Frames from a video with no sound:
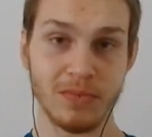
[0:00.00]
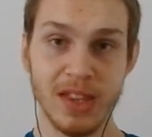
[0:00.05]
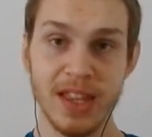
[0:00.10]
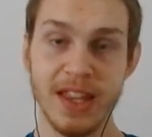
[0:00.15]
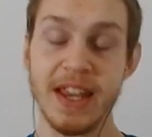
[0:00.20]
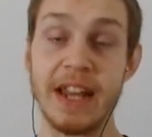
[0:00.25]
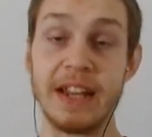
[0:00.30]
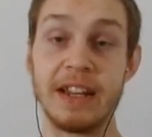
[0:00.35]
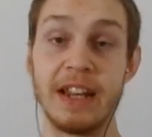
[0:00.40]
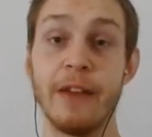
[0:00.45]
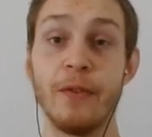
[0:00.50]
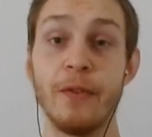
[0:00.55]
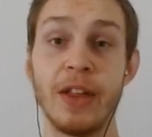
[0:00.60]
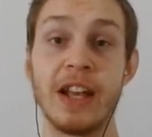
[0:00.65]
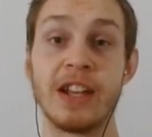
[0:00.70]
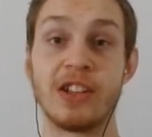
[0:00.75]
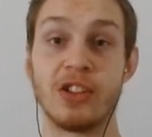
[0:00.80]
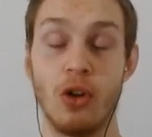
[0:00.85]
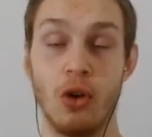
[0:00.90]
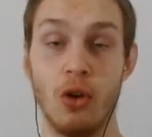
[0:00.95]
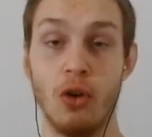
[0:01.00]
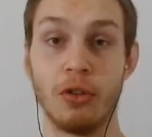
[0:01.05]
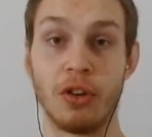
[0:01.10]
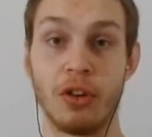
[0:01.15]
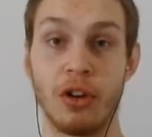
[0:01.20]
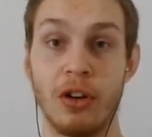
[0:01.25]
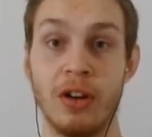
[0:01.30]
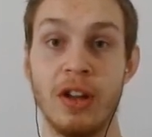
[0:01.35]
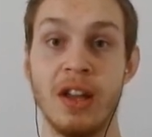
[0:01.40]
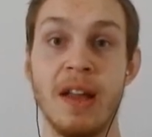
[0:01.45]
he definitely is
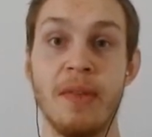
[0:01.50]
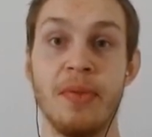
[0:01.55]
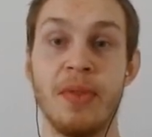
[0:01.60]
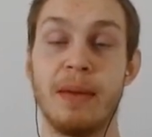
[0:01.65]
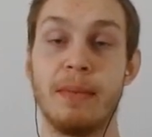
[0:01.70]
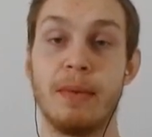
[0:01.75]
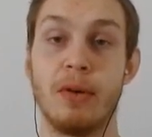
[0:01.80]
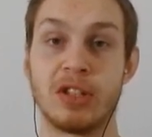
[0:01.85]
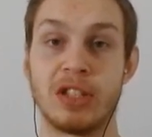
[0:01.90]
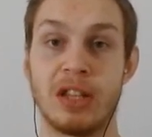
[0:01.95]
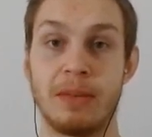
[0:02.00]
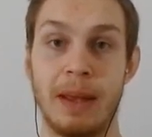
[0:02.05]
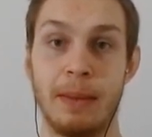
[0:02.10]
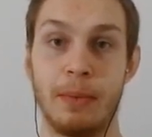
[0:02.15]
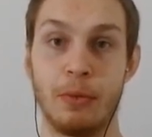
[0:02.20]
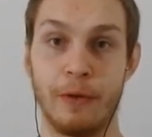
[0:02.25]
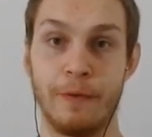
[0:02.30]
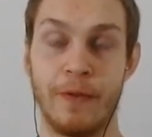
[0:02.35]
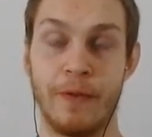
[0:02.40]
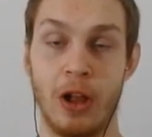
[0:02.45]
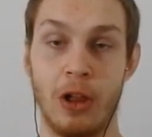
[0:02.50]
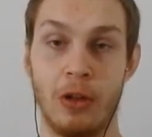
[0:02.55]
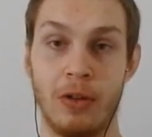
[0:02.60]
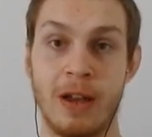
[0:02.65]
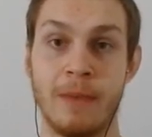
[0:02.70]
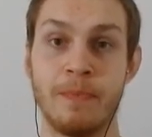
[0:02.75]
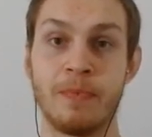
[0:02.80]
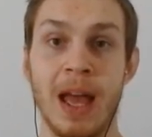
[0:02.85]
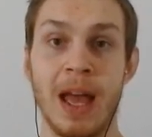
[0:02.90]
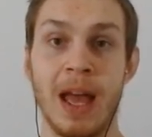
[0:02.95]
older than most of the people who follow
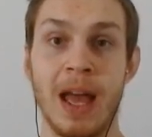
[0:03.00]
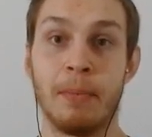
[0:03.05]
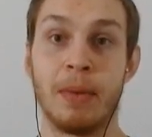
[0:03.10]
him,